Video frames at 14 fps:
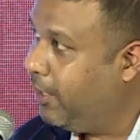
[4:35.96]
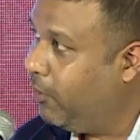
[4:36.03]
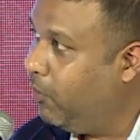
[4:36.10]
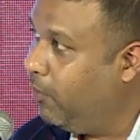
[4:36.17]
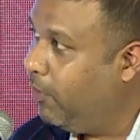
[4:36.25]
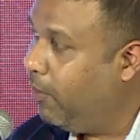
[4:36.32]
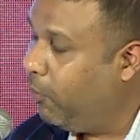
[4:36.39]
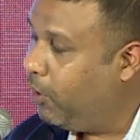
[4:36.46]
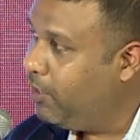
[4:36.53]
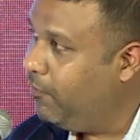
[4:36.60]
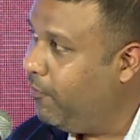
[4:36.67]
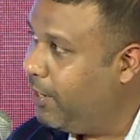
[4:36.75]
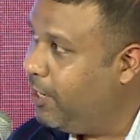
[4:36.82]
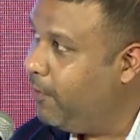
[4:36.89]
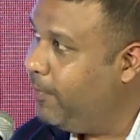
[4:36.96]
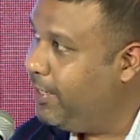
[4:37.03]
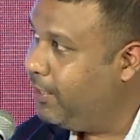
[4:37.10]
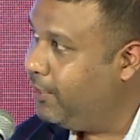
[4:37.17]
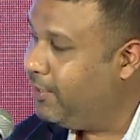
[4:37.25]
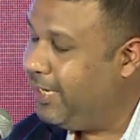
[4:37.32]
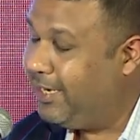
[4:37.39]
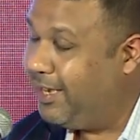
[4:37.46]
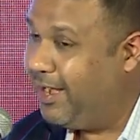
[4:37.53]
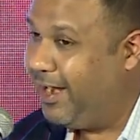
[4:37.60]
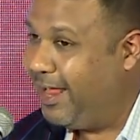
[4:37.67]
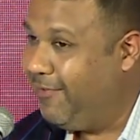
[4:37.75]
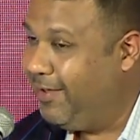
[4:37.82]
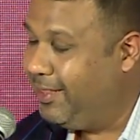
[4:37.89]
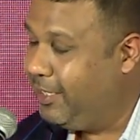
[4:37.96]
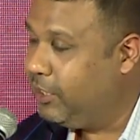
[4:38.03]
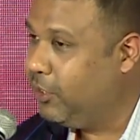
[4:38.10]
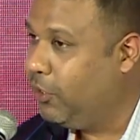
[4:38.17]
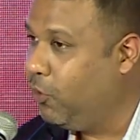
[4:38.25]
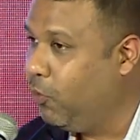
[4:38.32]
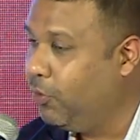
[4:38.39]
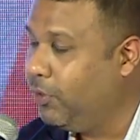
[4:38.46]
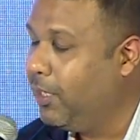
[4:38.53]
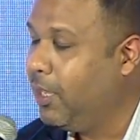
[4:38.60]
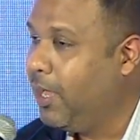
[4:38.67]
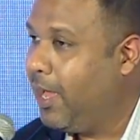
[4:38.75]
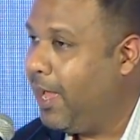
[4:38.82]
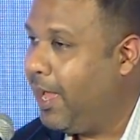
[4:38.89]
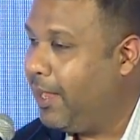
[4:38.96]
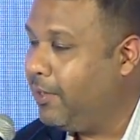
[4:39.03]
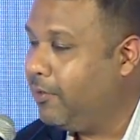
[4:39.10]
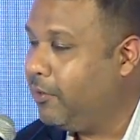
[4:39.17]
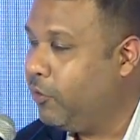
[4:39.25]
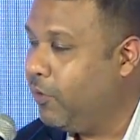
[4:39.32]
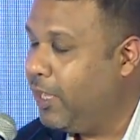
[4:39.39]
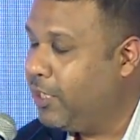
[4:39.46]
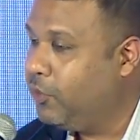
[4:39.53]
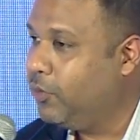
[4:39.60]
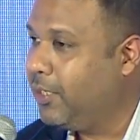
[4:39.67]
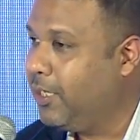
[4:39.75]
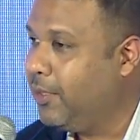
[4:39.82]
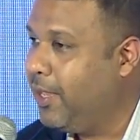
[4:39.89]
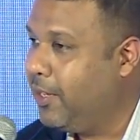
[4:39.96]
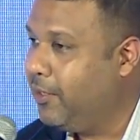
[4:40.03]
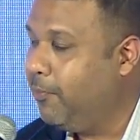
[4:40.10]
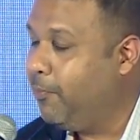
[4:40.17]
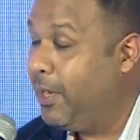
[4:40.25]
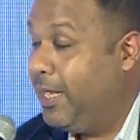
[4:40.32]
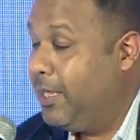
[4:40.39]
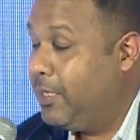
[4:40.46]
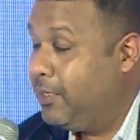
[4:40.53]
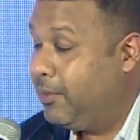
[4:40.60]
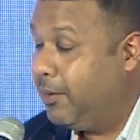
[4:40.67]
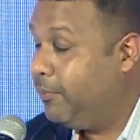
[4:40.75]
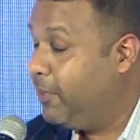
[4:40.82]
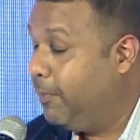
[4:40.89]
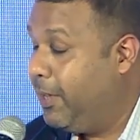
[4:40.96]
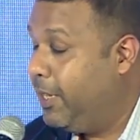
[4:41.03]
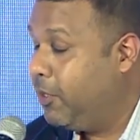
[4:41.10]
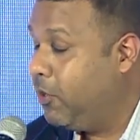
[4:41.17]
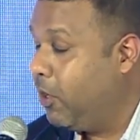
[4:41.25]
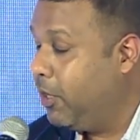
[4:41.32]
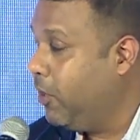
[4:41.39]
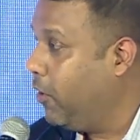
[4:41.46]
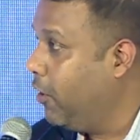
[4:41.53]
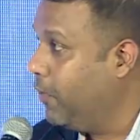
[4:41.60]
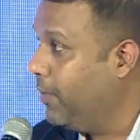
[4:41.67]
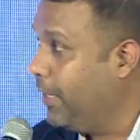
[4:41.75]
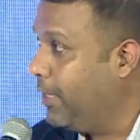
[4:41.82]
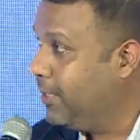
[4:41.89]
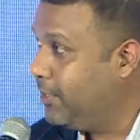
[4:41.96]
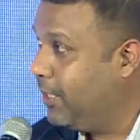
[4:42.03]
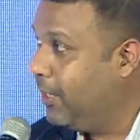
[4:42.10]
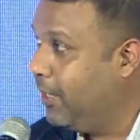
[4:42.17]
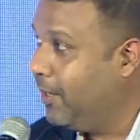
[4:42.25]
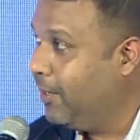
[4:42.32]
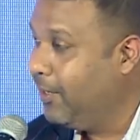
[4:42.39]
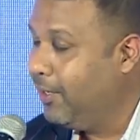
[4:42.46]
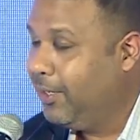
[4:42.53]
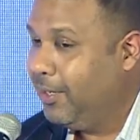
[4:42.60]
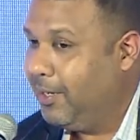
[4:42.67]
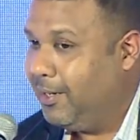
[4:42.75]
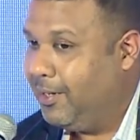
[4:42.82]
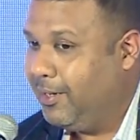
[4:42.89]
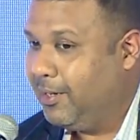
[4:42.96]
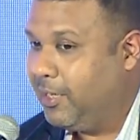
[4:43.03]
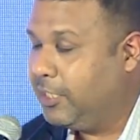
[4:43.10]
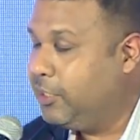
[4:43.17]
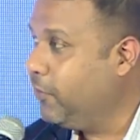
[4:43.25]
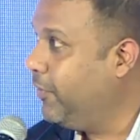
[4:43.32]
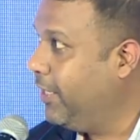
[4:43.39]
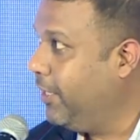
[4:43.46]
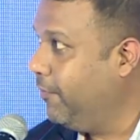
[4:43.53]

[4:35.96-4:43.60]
you know, what are the fundamentals that driving this growth? And, you know, as you say that the billion dollar economy is still a conservative